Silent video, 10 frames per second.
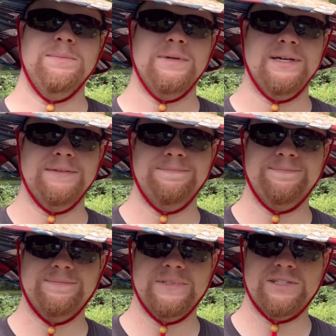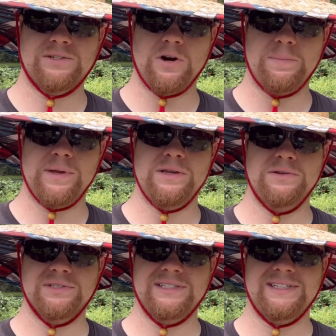But this tarping
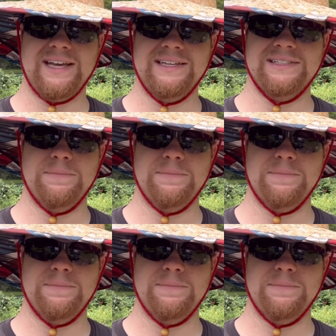usually takes,